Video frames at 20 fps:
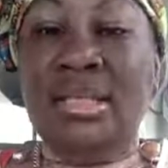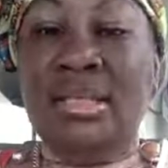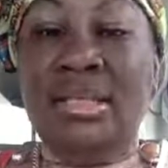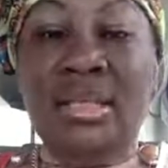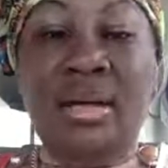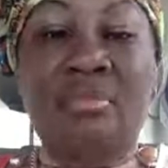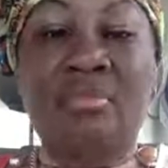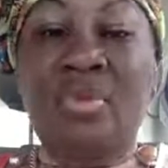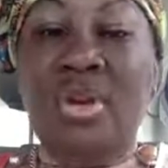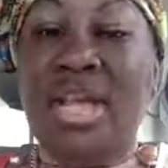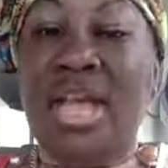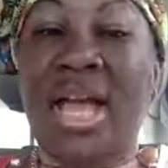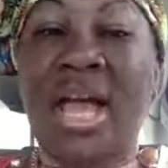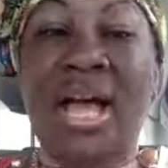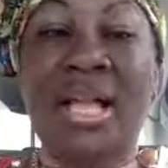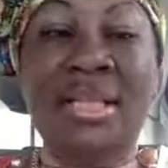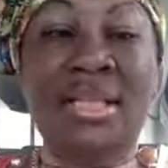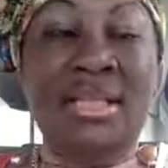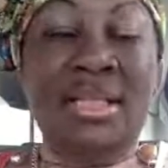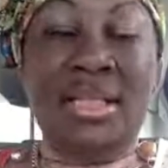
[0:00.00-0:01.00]
some
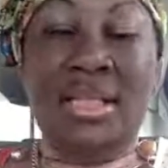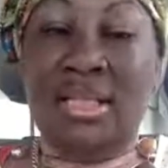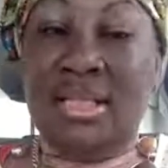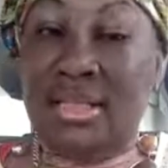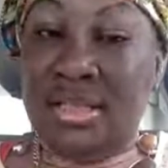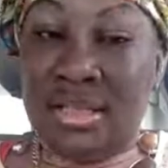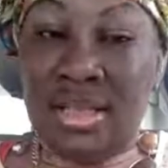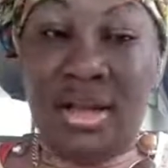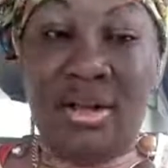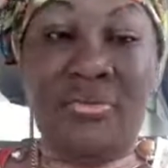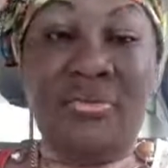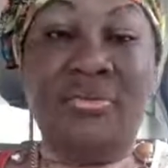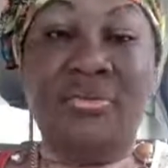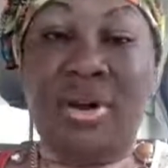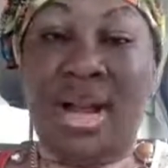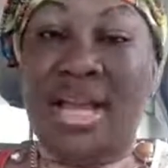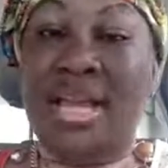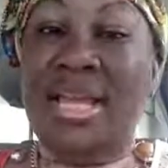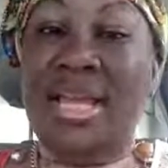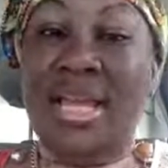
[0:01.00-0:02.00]
reality stuff
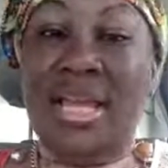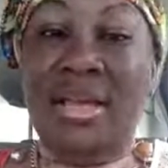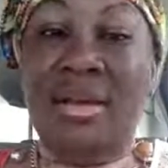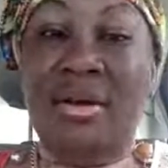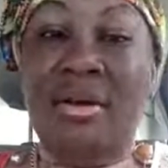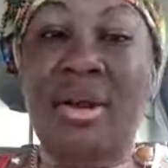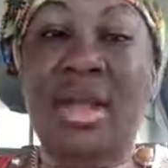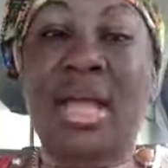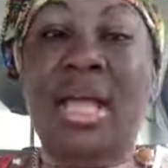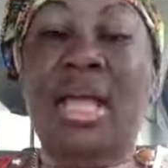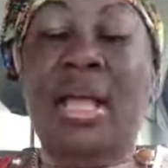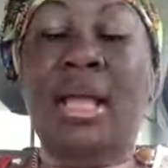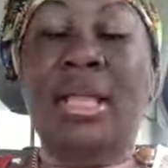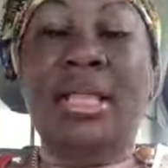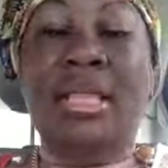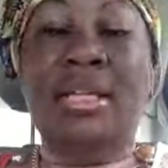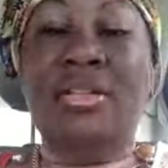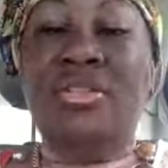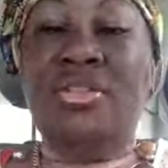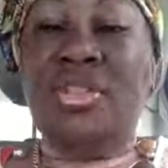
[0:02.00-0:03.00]
right here.
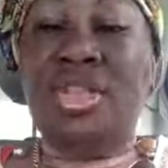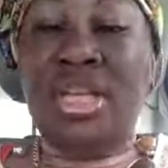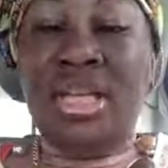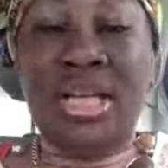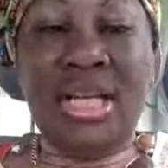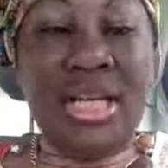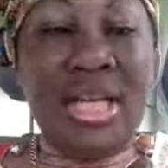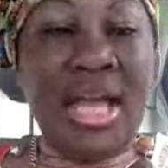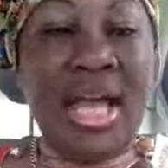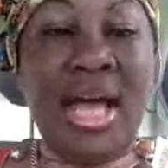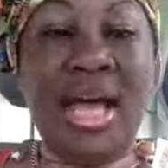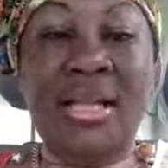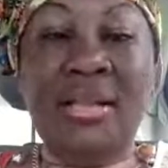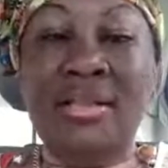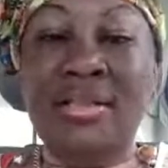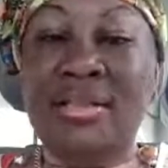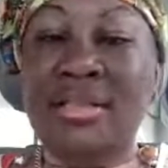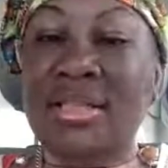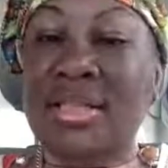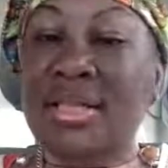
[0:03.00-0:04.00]
The
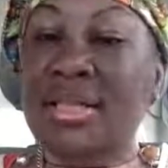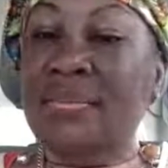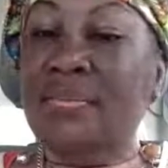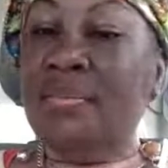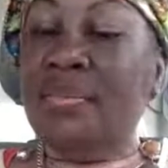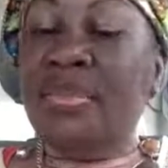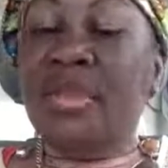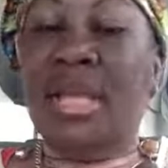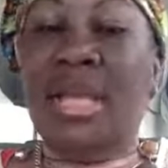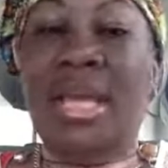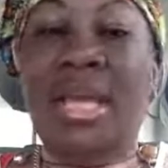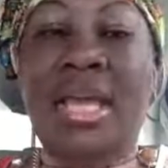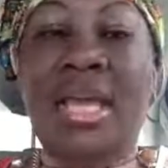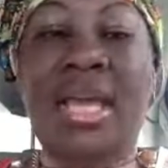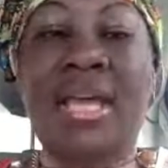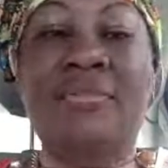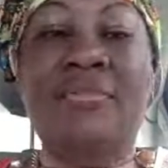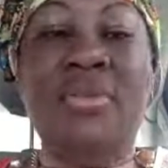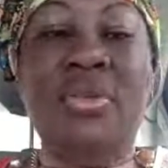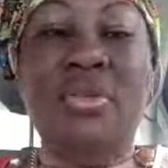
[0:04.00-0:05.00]
genealogy,
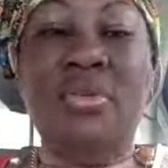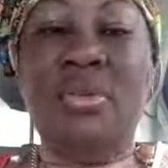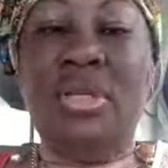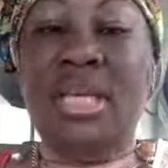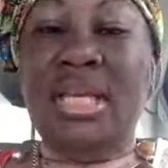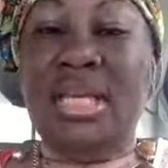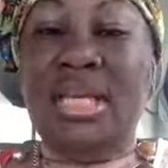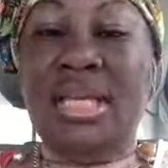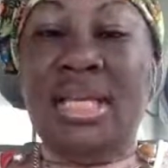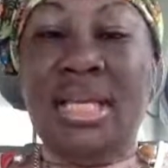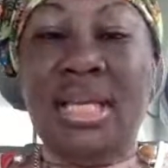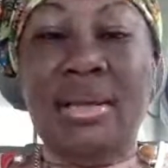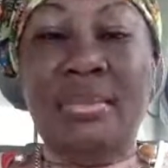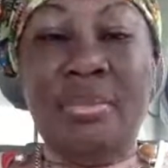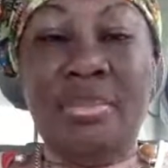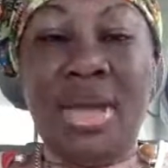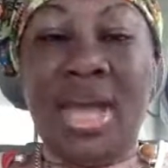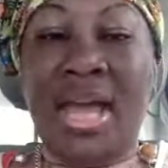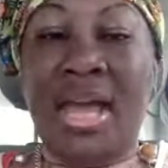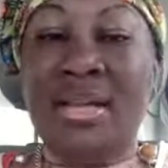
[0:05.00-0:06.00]
if you can
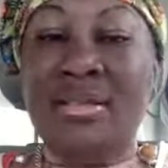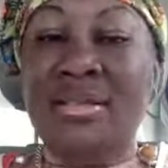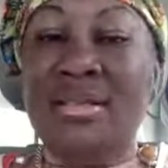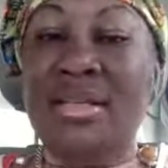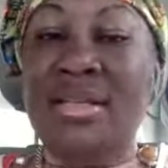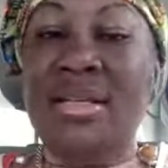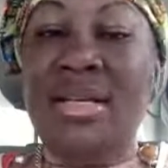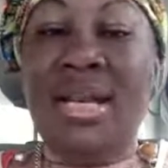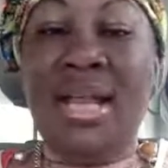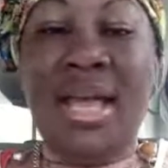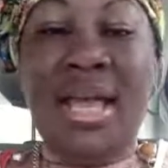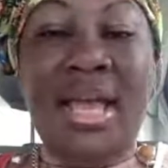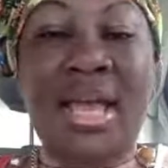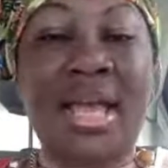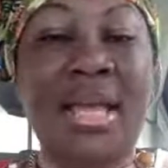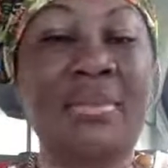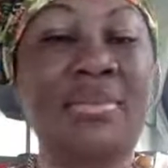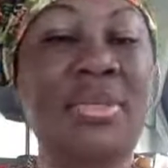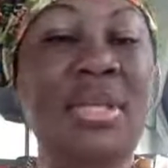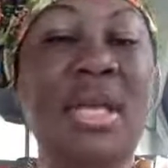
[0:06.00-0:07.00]
get past the
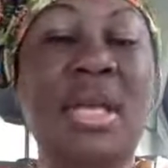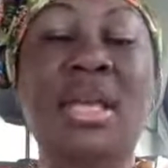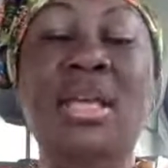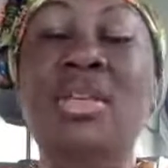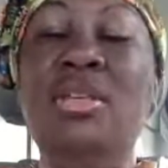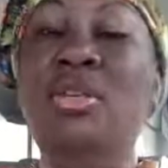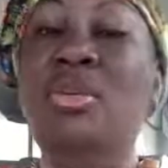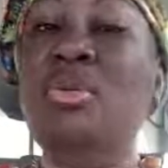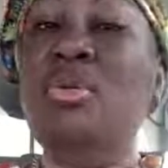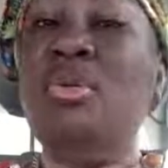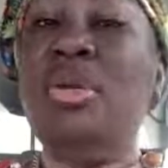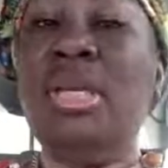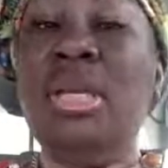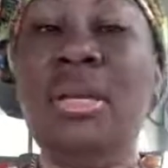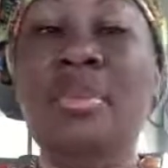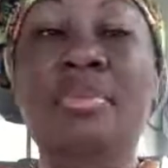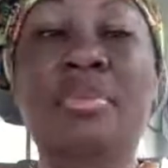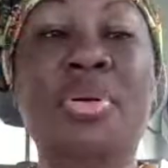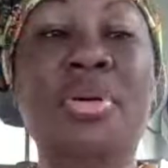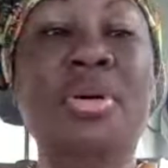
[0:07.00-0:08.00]
names, you
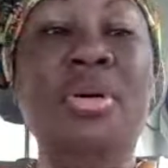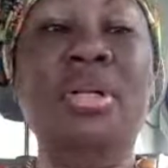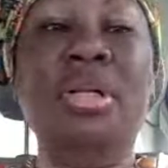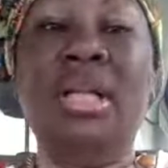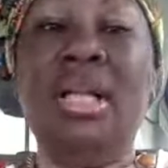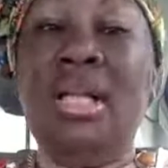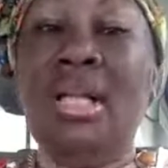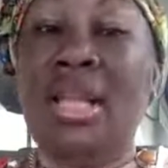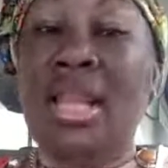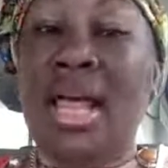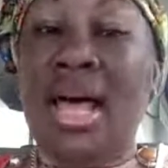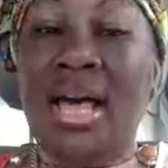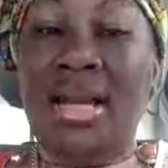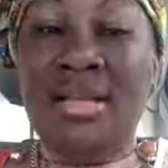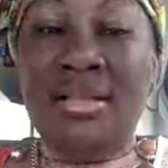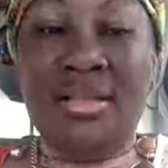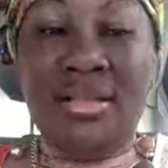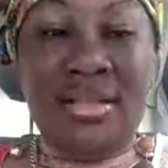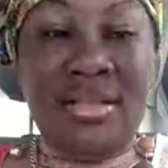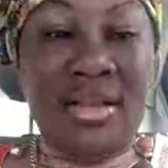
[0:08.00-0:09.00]
can pull a lot
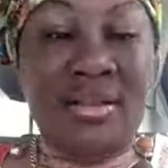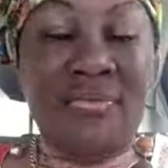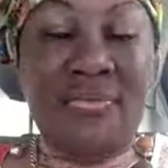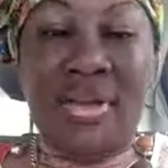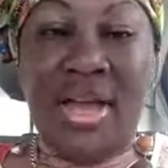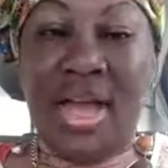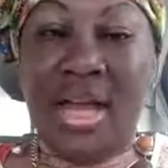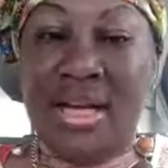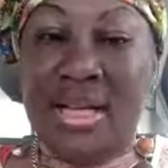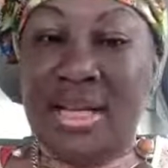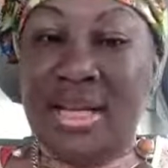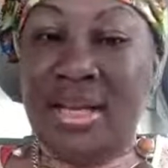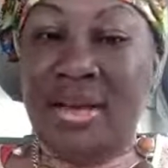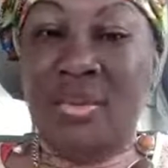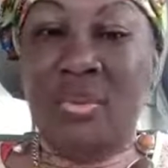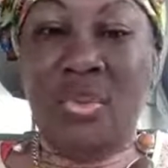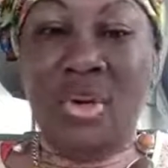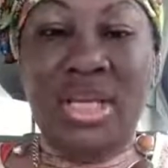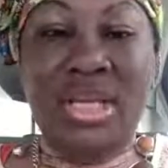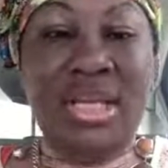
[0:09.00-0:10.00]
of stuff out of
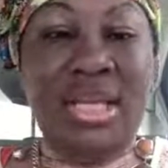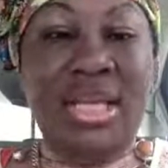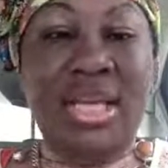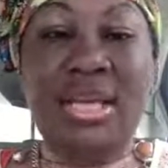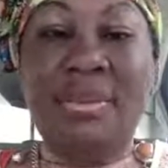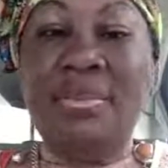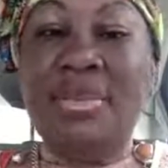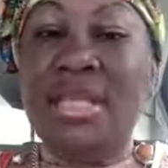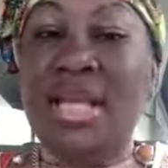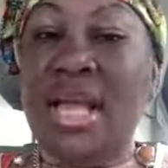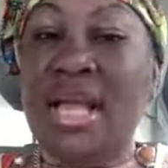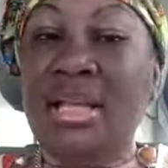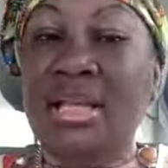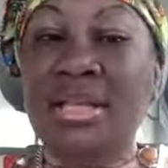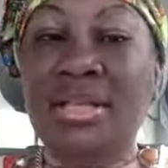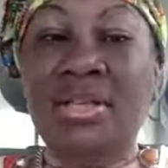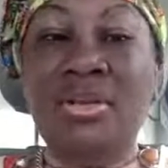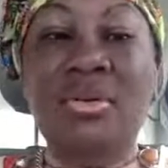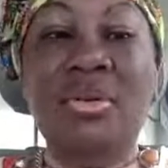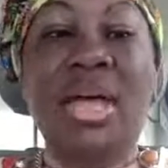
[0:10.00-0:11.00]
here. We keep
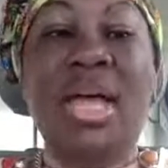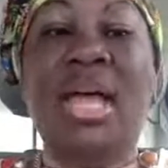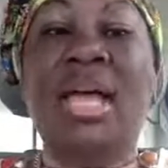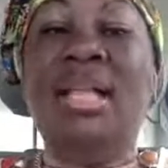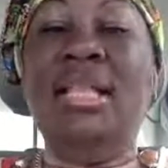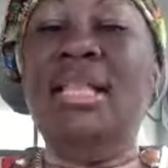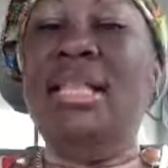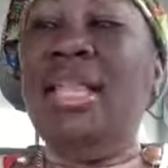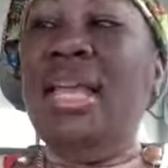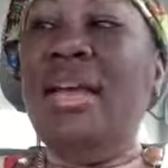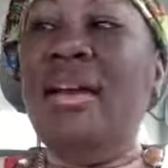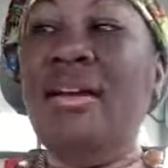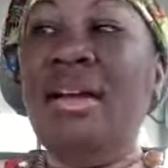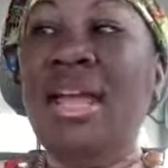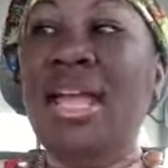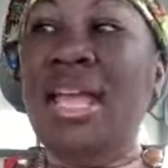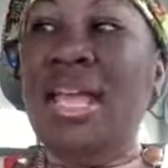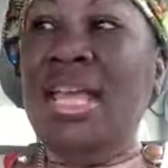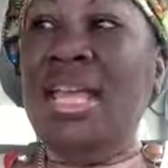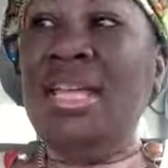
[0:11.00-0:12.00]
telling you there
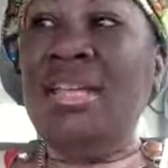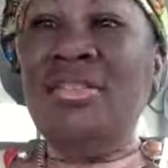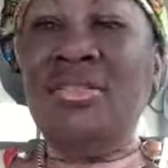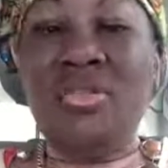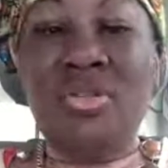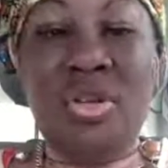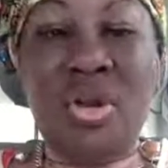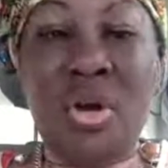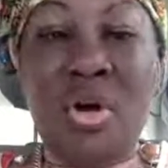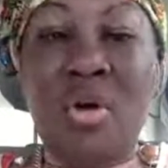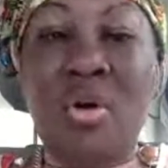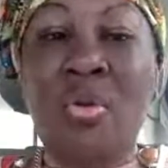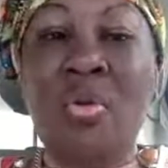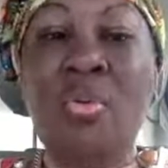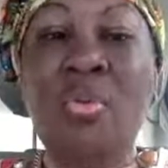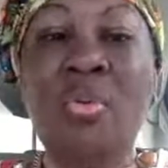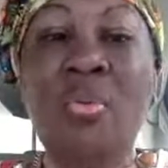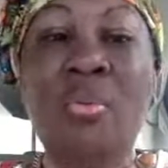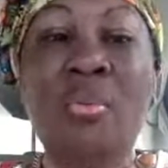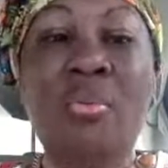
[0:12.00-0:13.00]
is
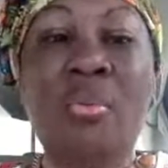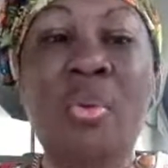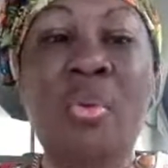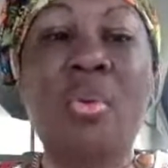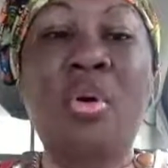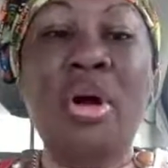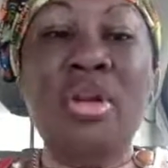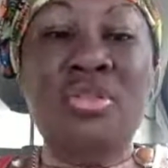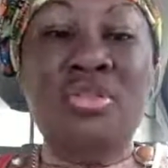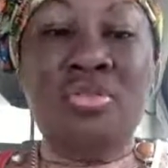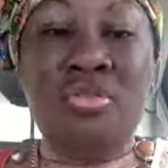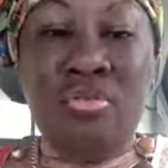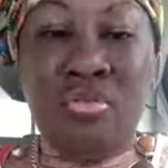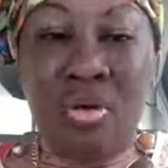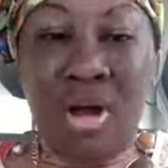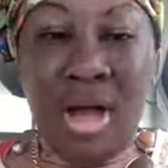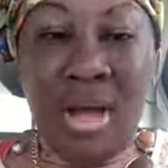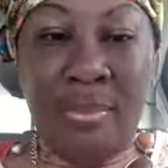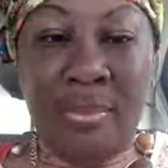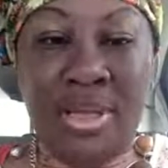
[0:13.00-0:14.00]
no more
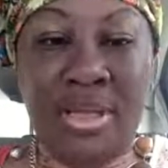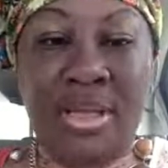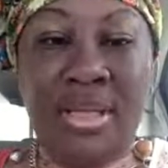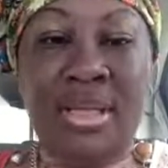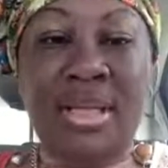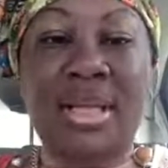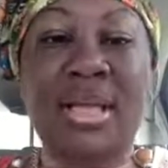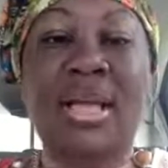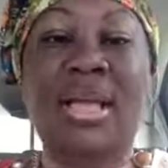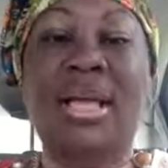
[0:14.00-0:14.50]
drama,